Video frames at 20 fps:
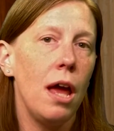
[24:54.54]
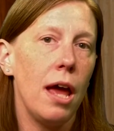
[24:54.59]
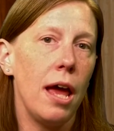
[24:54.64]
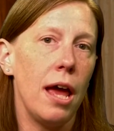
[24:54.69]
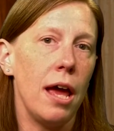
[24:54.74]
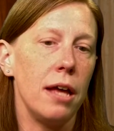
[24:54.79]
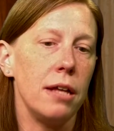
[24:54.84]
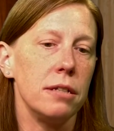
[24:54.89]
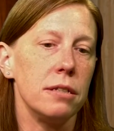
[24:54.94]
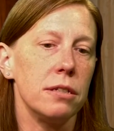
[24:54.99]

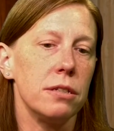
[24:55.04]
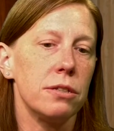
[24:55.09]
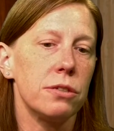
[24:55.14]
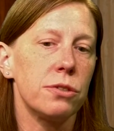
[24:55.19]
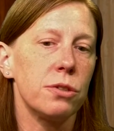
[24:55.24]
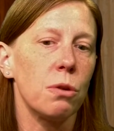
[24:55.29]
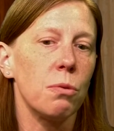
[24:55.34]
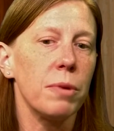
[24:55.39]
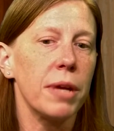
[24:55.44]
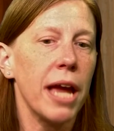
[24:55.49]
And
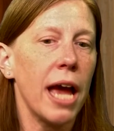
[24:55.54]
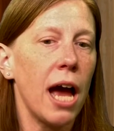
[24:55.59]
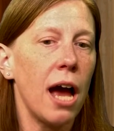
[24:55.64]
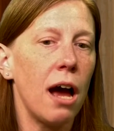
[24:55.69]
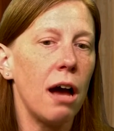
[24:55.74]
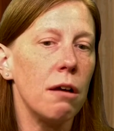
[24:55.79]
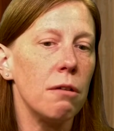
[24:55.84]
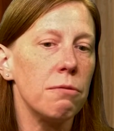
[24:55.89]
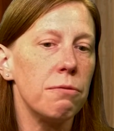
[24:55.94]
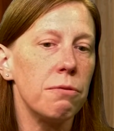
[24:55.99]
so we
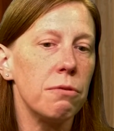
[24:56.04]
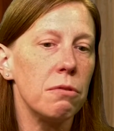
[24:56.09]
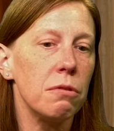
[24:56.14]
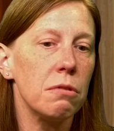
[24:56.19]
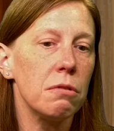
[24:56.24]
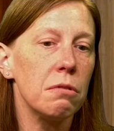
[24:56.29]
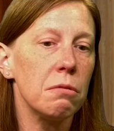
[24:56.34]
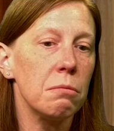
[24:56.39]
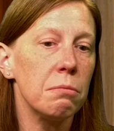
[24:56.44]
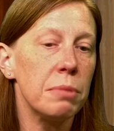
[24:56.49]
have
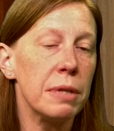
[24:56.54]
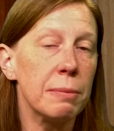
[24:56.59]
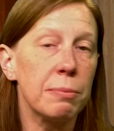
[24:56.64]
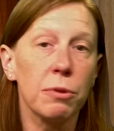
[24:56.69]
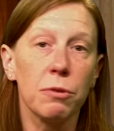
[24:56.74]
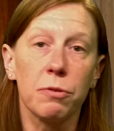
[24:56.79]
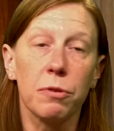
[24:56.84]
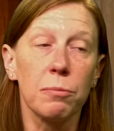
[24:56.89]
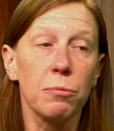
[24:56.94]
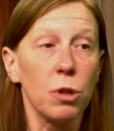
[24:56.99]

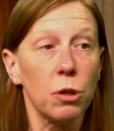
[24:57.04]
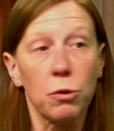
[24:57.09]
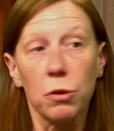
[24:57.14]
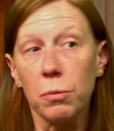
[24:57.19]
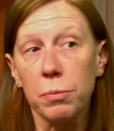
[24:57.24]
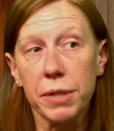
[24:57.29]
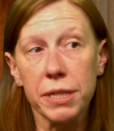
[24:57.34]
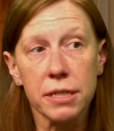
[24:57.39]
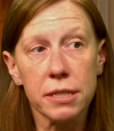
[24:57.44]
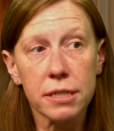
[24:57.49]
people from local
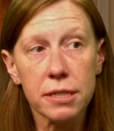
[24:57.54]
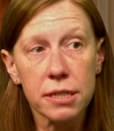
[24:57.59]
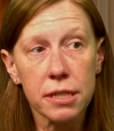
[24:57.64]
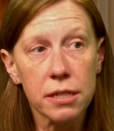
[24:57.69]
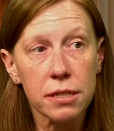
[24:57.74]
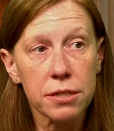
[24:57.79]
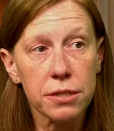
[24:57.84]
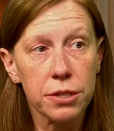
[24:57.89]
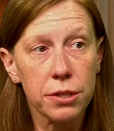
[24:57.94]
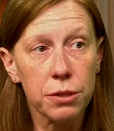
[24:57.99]

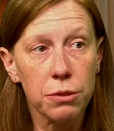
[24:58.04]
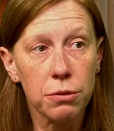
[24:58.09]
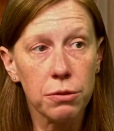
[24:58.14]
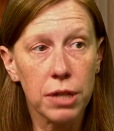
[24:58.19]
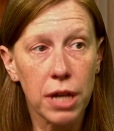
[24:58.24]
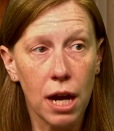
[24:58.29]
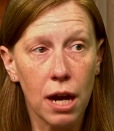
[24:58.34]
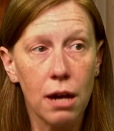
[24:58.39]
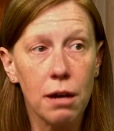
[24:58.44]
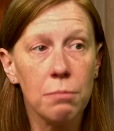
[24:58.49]
businesses mm -hmm. who
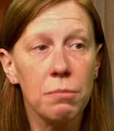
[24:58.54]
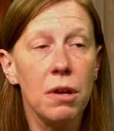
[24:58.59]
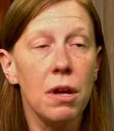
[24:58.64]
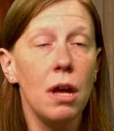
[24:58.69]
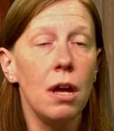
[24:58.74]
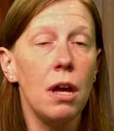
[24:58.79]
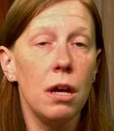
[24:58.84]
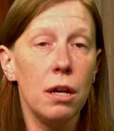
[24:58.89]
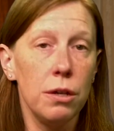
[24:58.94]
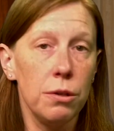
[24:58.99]
mm-hmm. come
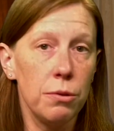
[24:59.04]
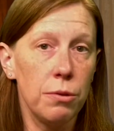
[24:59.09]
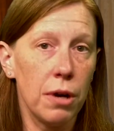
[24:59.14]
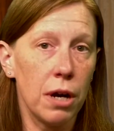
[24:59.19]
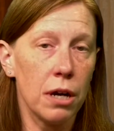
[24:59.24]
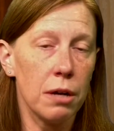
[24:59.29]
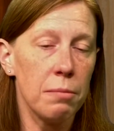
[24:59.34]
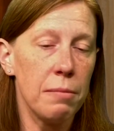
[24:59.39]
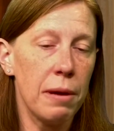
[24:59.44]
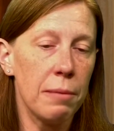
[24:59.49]
who
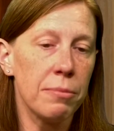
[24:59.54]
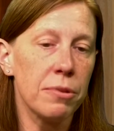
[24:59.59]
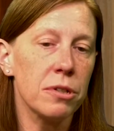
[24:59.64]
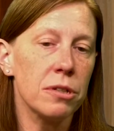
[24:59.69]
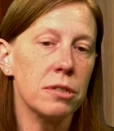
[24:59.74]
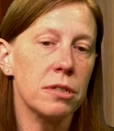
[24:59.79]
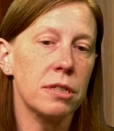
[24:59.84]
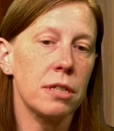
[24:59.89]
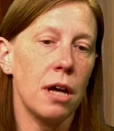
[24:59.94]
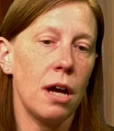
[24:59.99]
are
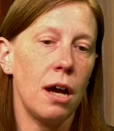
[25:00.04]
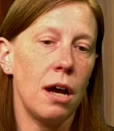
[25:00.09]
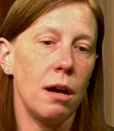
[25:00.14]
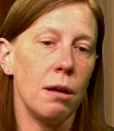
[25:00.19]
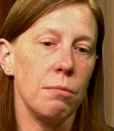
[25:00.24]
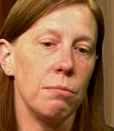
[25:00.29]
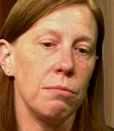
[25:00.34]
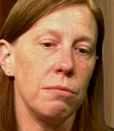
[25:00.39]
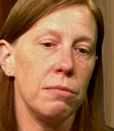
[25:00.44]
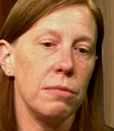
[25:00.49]
members.
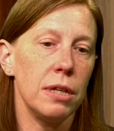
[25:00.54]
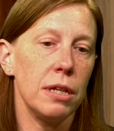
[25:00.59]
Um,